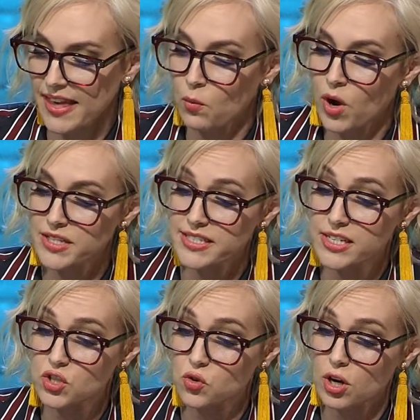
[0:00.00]
They want to see
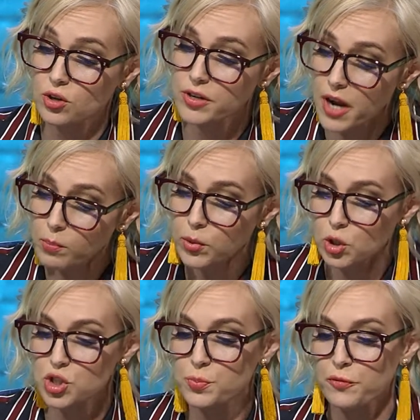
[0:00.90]
stronger
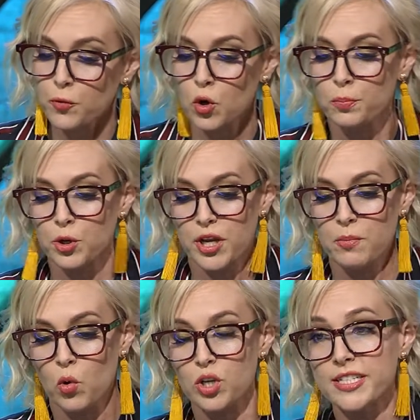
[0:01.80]
numbers before putting
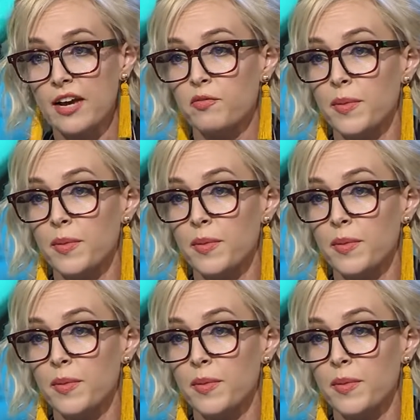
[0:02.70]
more dev